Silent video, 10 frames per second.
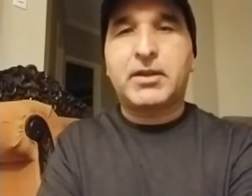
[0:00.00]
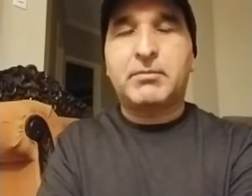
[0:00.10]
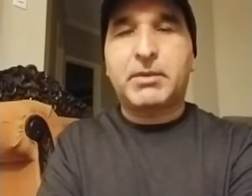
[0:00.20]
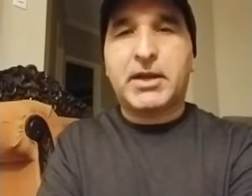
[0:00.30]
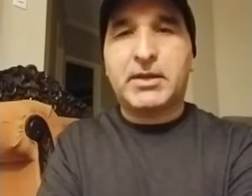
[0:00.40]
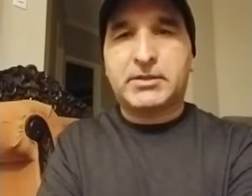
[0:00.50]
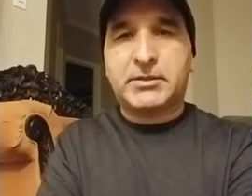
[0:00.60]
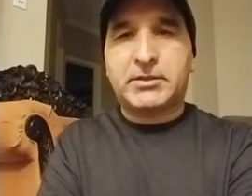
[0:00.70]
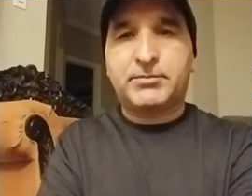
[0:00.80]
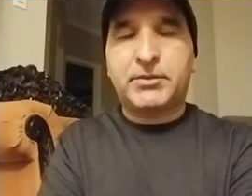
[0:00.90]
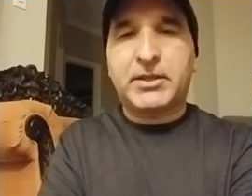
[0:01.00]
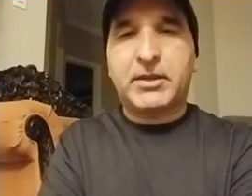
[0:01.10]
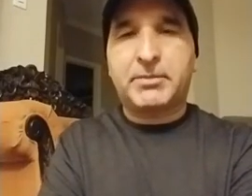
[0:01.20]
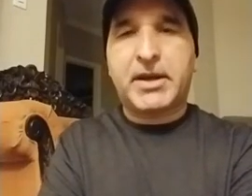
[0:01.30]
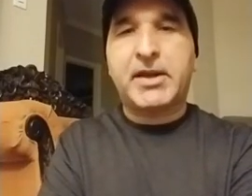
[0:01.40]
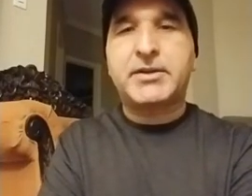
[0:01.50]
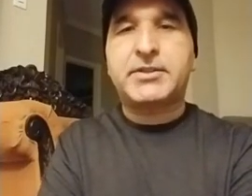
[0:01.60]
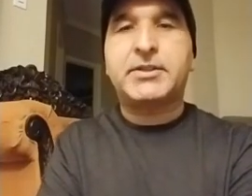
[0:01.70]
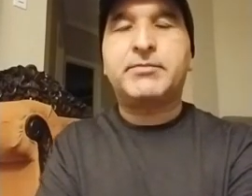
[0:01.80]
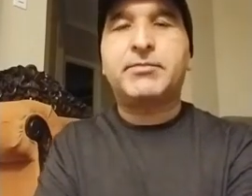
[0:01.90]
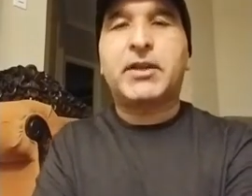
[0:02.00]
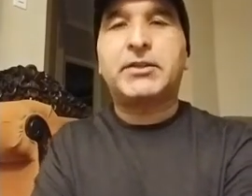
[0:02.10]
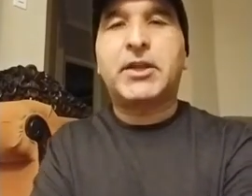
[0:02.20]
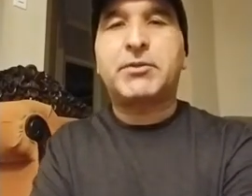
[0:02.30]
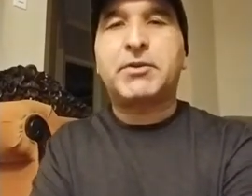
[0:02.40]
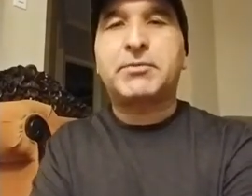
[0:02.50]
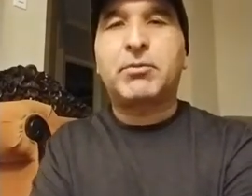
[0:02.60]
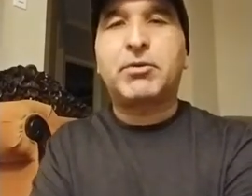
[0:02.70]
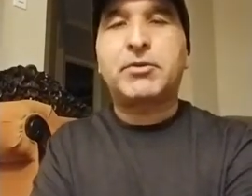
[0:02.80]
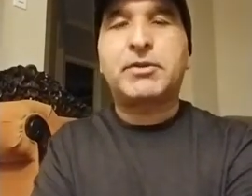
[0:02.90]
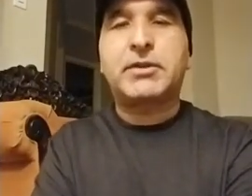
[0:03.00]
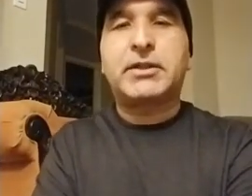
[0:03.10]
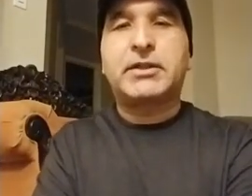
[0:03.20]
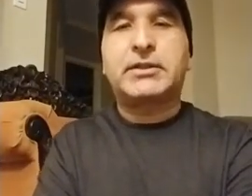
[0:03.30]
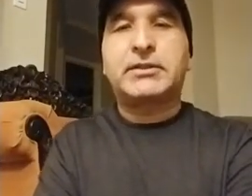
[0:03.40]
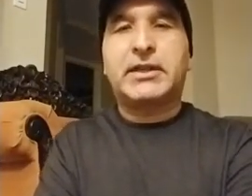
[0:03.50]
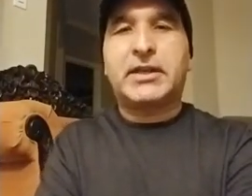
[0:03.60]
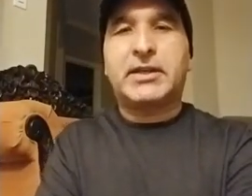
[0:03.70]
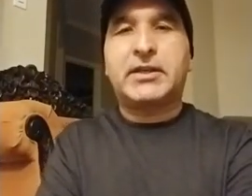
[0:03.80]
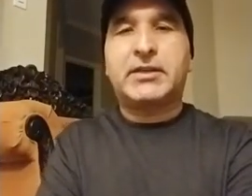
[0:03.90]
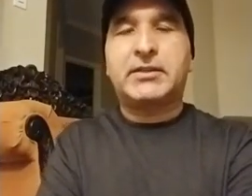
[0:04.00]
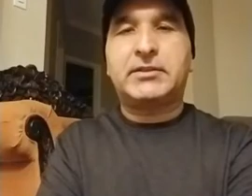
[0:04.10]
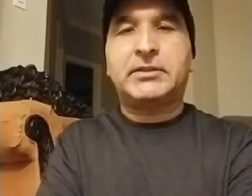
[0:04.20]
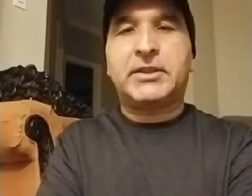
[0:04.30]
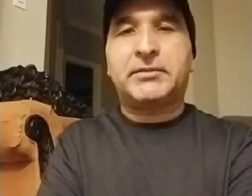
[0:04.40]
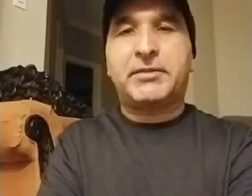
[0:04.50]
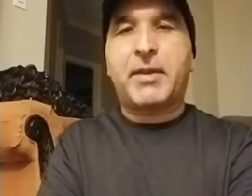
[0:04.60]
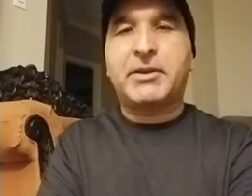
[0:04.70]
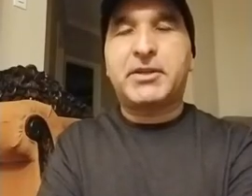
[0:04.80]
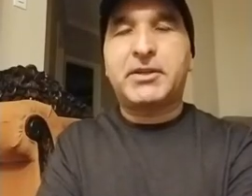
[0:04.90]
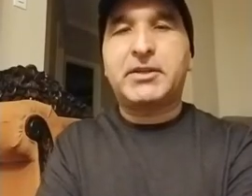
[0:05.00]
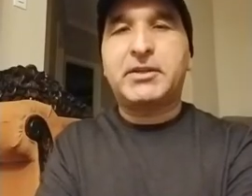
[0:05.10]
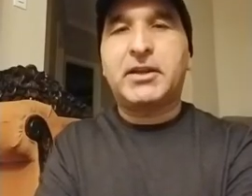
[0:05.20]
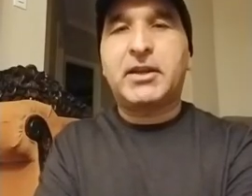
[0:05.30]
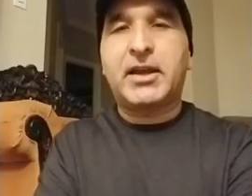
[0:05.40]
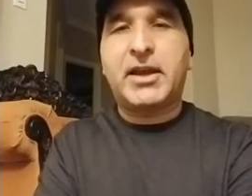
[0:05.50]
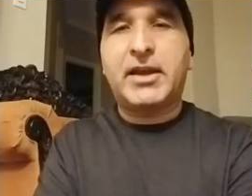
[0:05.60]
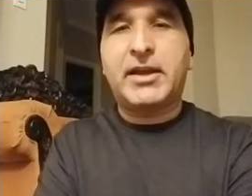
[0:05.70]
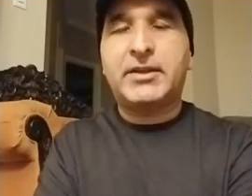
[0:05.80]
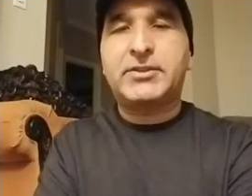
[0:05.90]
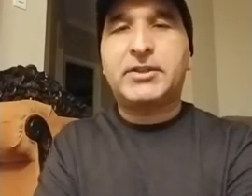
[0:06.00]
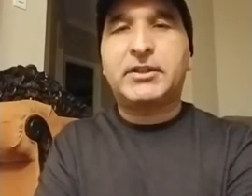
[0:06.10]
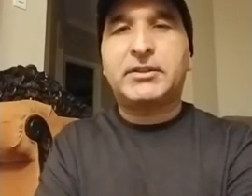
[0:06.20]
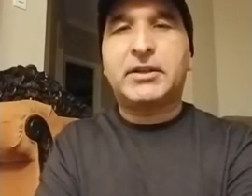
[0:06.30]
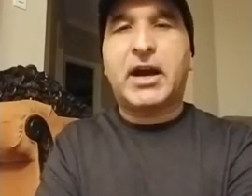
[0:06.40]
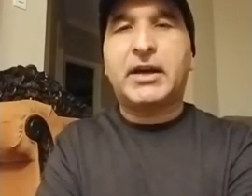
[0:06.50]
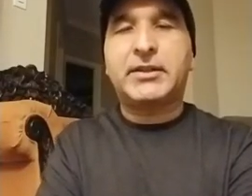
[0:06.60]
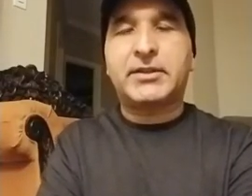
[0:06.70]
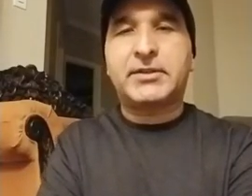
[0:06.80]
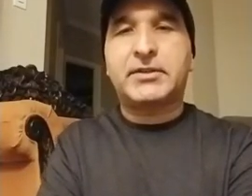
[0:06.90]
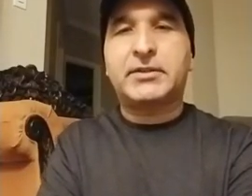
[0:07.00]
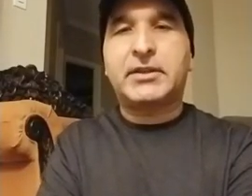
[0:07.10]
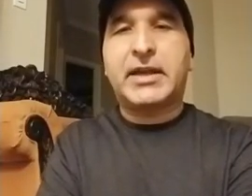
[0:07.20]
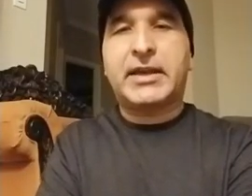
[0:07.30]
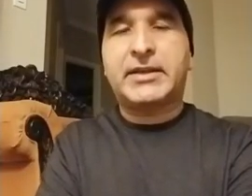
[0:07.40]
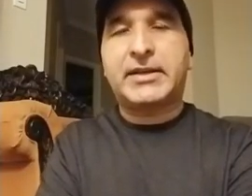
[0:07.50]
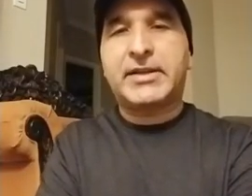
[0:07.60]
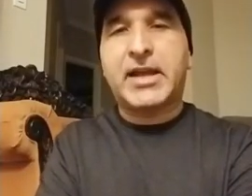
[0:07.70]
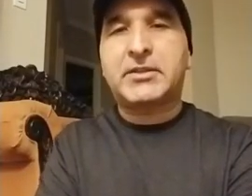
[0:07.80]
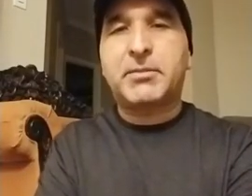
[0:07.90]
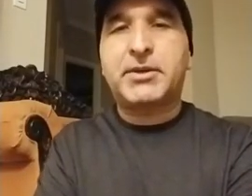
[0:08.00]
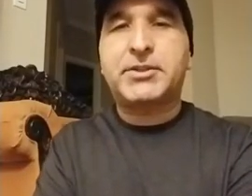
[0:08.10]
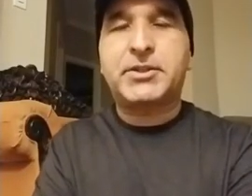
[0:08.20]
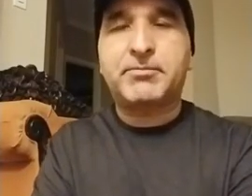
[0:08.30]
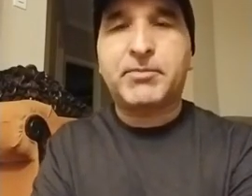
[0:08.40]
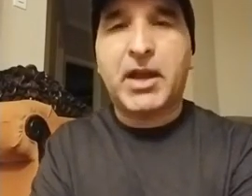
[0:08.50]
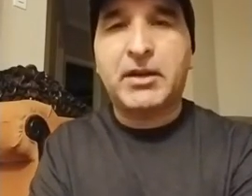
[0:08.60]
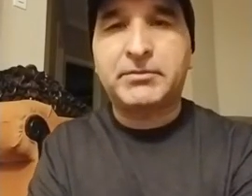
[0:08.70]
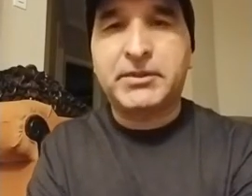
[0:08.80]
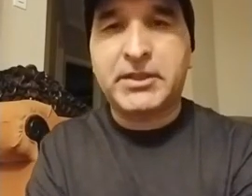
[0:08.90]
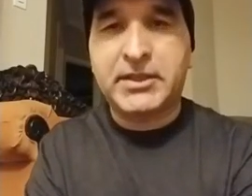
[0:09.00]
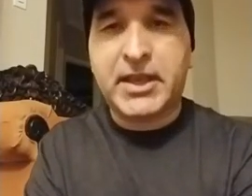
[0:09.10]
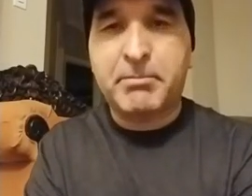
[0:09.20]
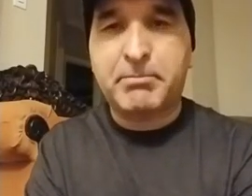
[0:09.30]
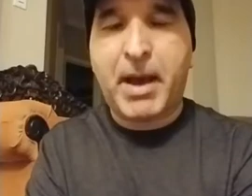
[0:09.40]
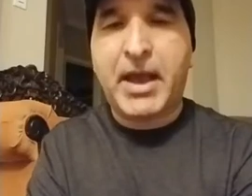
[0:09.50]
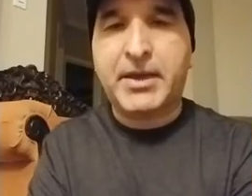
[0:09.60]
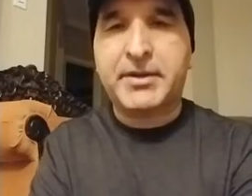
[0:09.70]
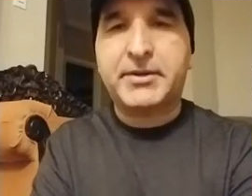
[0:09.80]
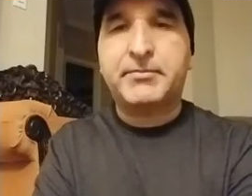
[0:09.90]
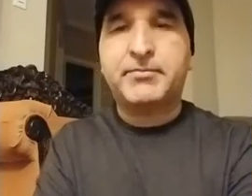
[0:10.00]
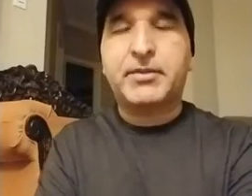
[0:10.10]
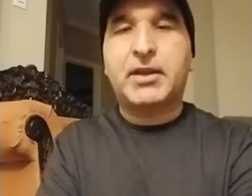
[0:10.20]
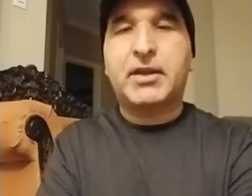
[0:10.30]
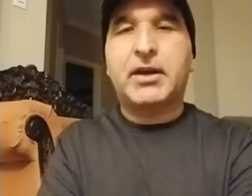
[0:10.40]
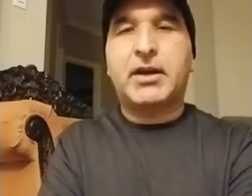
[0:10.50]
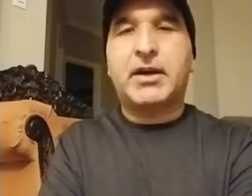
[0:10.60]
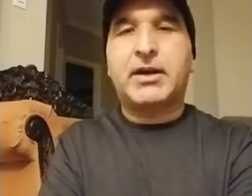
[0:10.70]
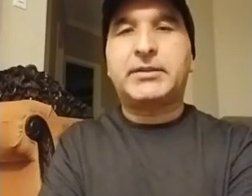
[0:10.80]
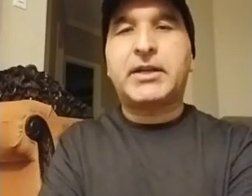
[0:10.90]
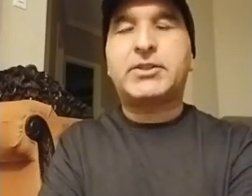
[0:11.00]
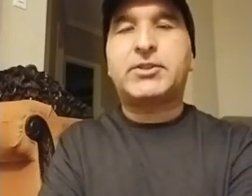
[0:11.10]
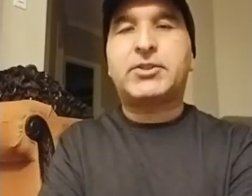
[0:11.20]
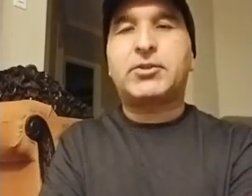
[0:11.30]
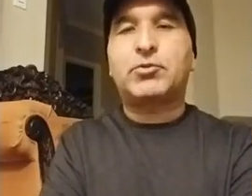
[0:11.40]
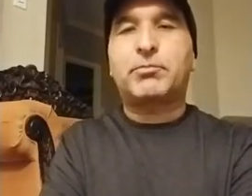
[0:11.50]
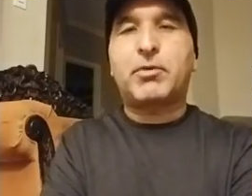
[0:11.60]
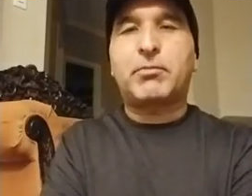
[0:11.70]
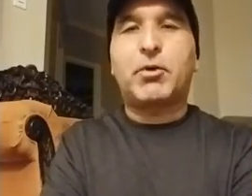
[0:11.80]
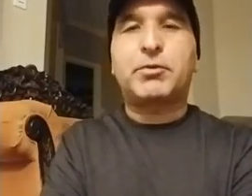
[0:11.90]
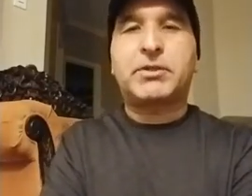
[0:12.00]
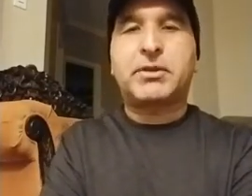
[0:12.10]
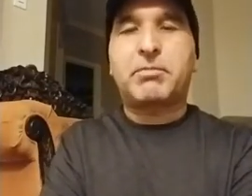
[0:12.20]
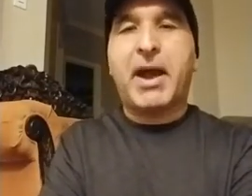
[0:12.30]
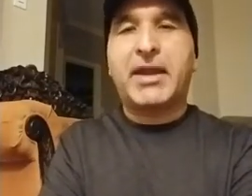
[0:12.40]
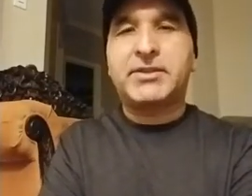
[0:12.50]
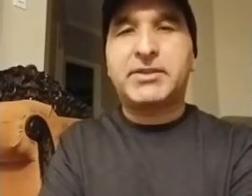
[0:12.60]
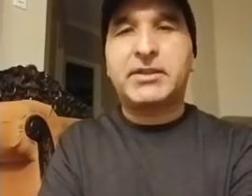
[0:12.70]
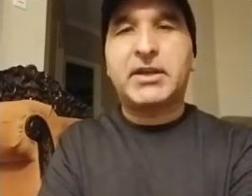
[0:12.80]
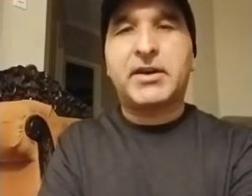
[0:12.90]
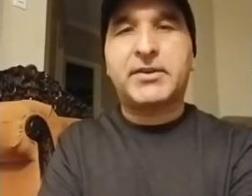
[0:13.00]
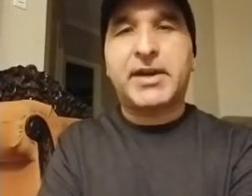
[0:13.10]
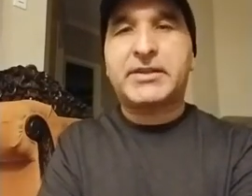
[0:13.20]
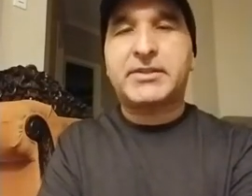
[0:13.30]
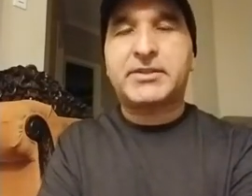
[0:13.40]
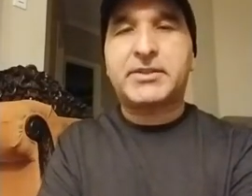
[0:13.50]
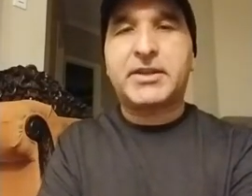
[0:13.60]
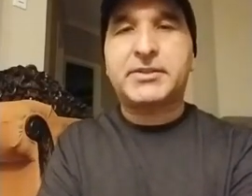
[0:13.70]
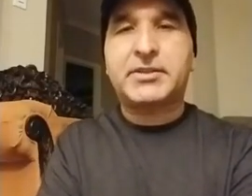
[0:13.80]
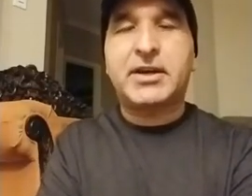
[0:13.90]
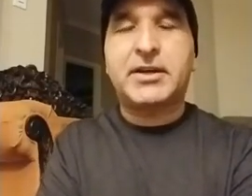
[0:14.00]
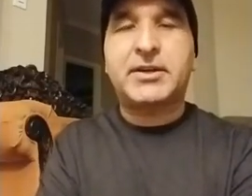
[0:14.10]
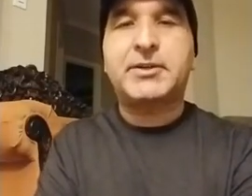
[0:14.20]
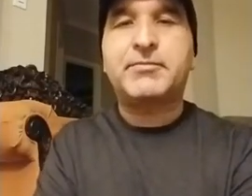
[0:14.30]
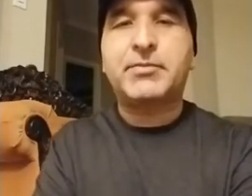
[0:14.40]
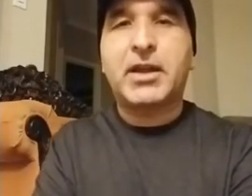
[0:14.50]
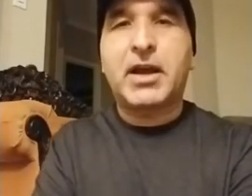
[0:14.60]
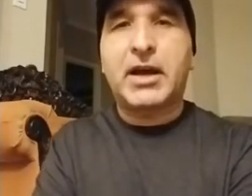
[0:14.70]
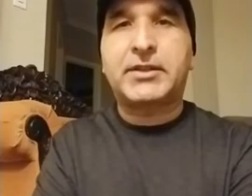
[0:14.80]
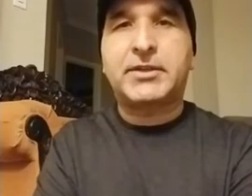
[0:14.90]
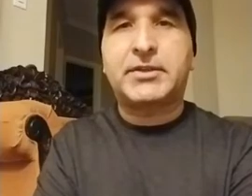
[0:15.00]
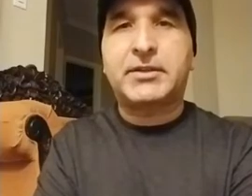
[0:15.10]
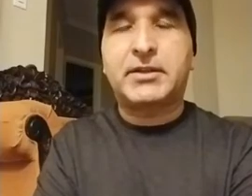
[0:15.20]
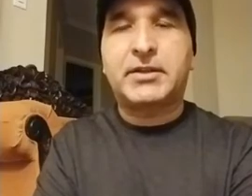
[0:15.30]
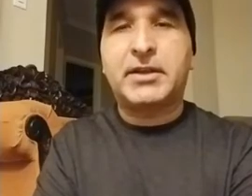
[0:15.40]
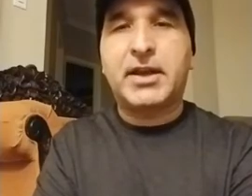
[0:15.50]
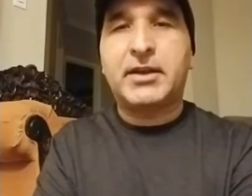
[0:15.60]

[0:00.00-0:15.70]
because their priority, that was more their family and other aggrandizement of the empire, not to promote piety or righteousness or other